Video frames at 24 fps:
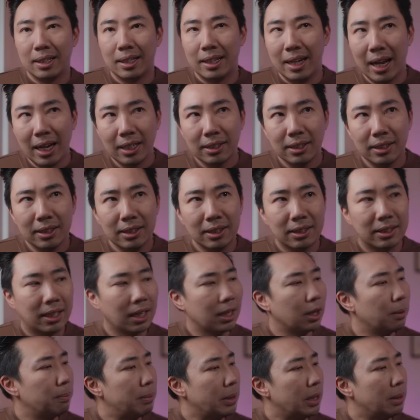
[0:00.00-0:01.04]
Next is
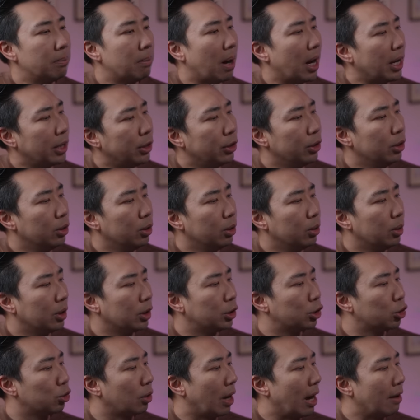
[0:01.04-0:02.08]
gonna be my new
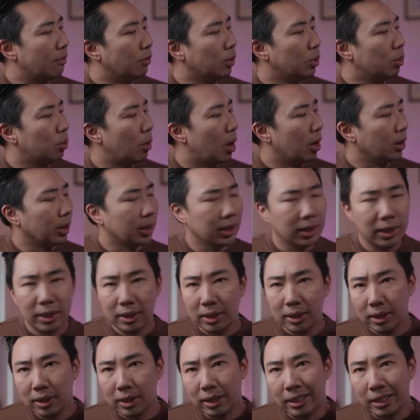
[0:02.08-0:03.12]
travel wallet.
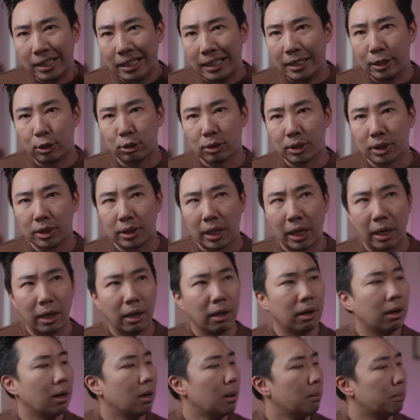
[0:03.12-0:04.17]
This is an
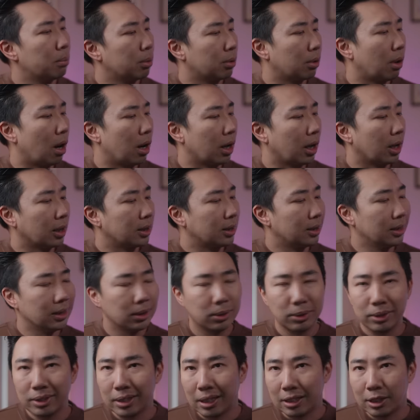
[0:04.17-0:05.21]
interesting product.
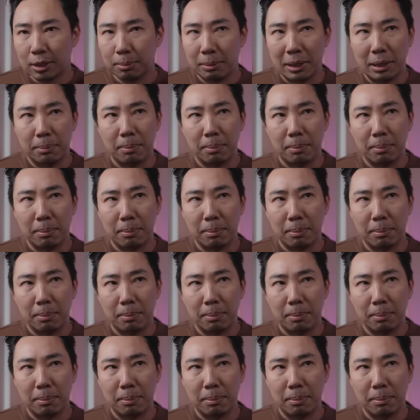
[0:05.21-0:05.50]
This was sent to me